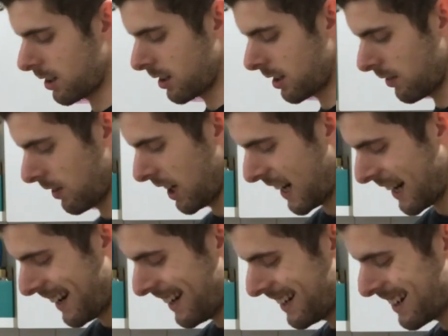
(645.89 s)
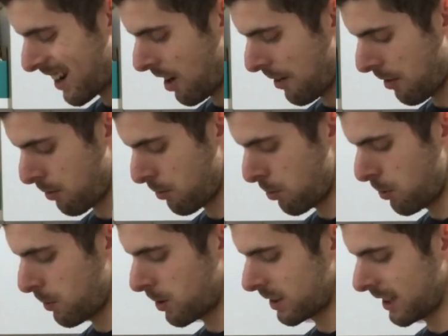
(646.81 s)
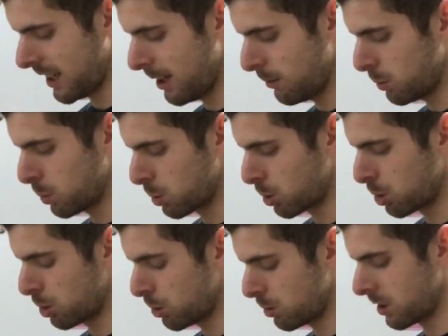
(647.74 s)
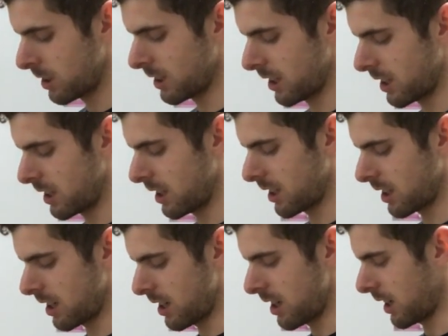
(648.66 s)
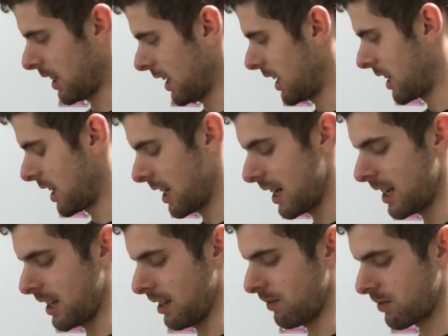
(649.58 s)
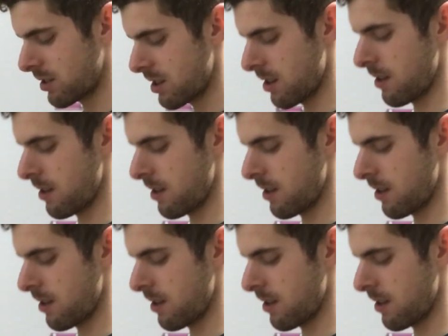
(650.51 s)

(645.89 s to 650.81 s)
give it a clean cut through, because it keeps all the juices in, like in the leaves.